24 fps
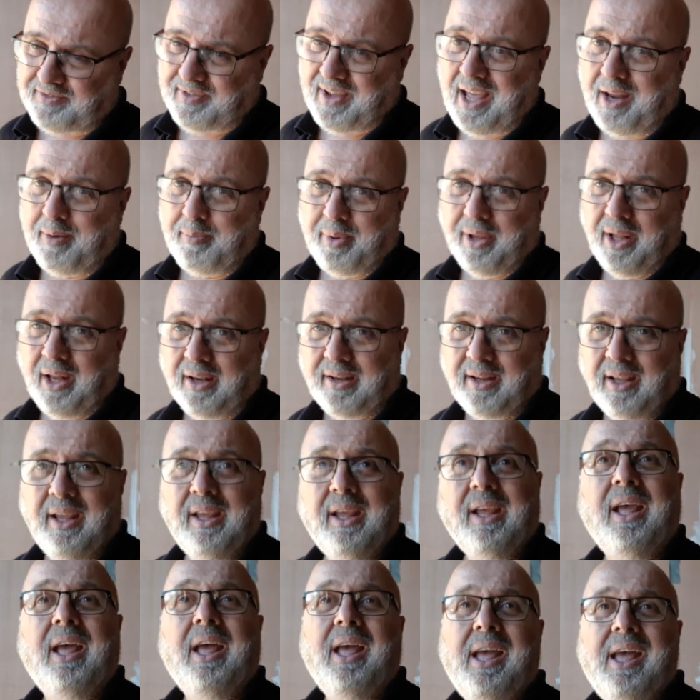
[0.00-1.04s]
van build.
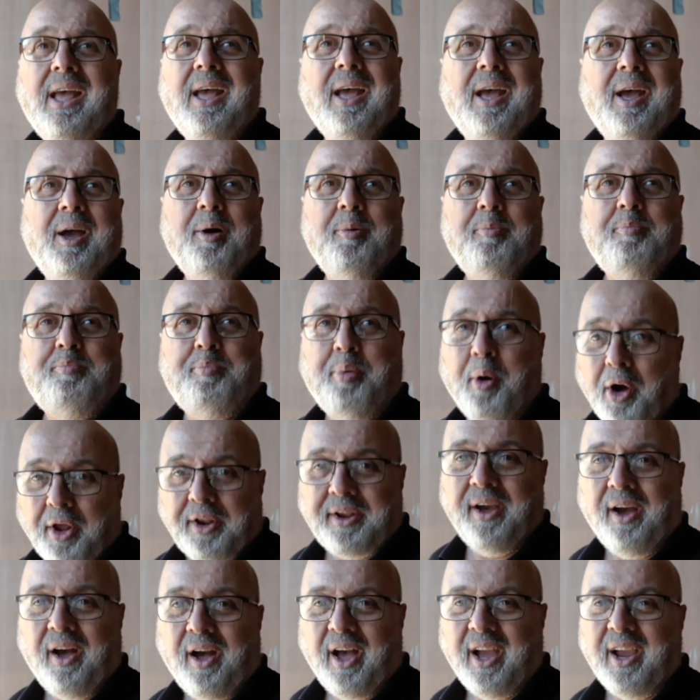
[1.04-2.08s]
But
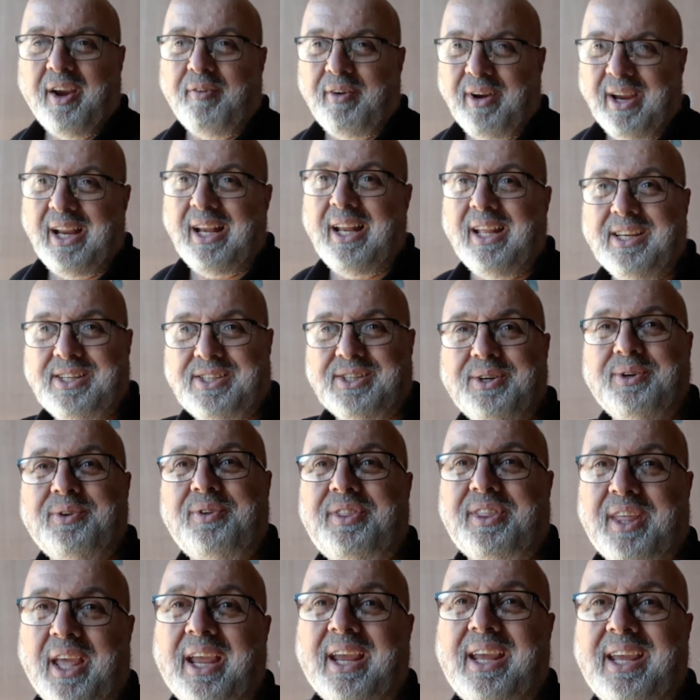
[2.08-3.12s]
I really do
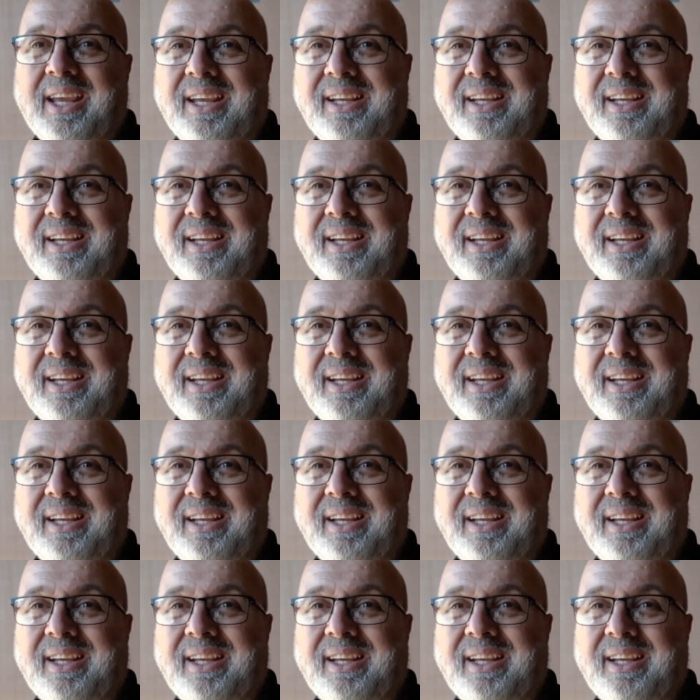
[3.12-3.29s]
think